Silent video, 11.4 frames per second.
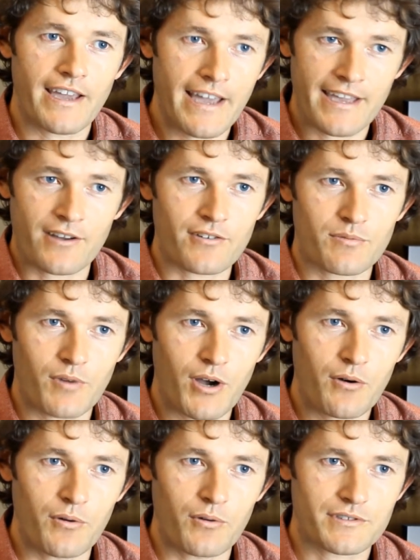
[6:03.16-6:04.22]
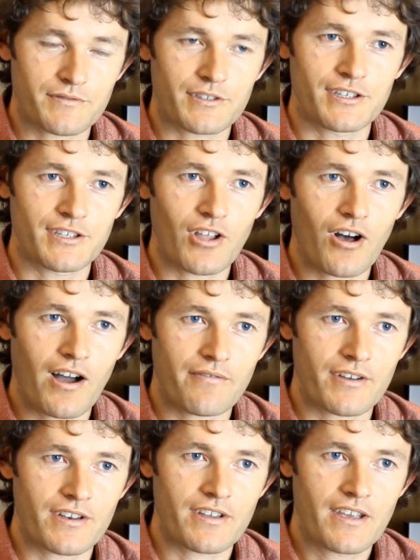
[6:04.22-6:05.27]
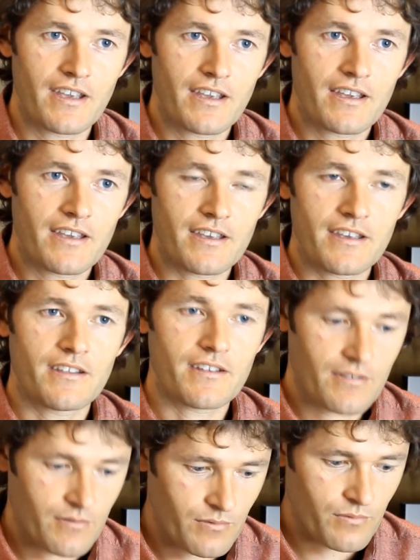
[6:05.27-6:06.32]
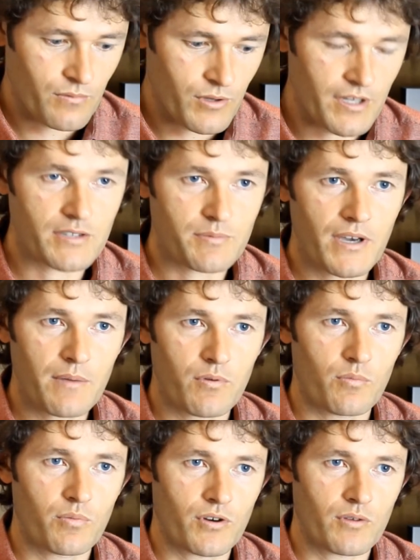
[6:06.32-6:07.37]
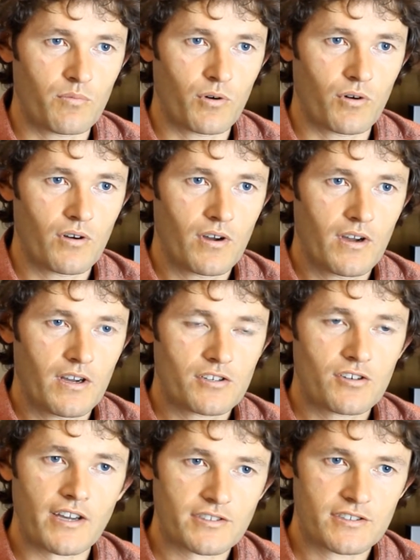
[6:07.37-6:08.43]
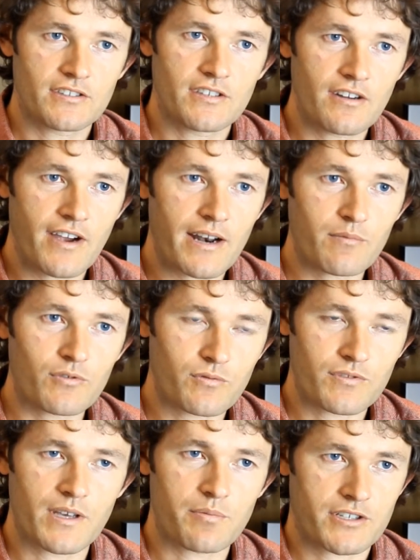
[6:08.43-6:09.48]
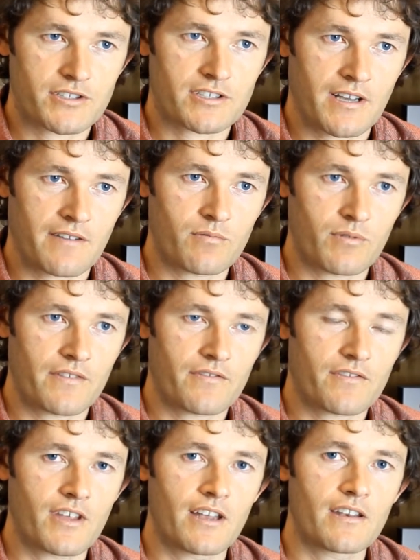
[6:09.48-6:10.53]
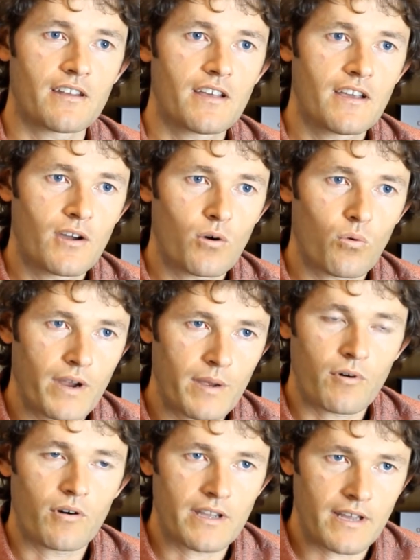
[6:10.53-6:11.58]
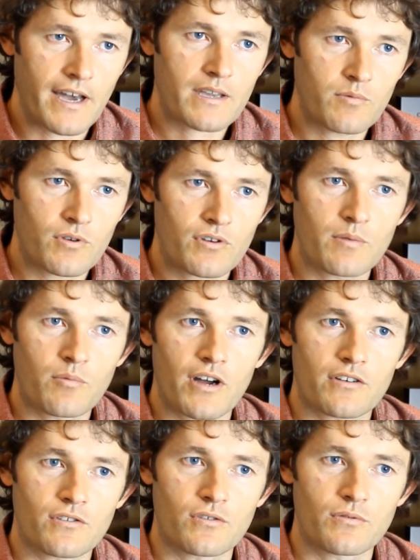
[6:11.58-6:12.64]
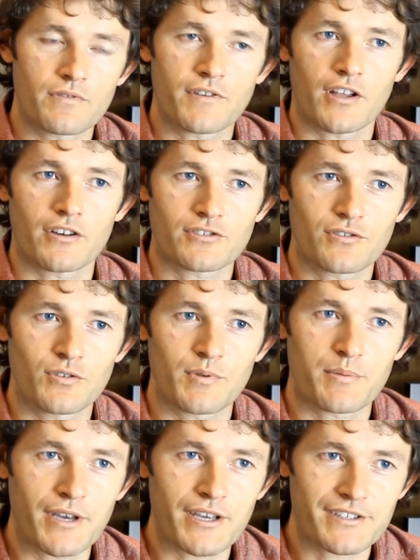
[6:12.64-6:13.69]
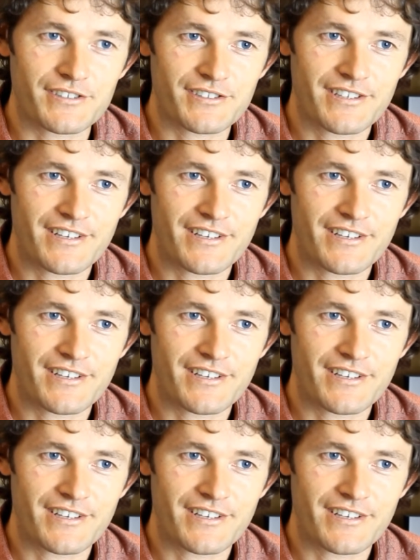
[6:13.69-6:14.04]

hanging onto my horse for dear life, and here were these people putting more trust in their animals with their precious loved ones than we in our community might do with fellow human beings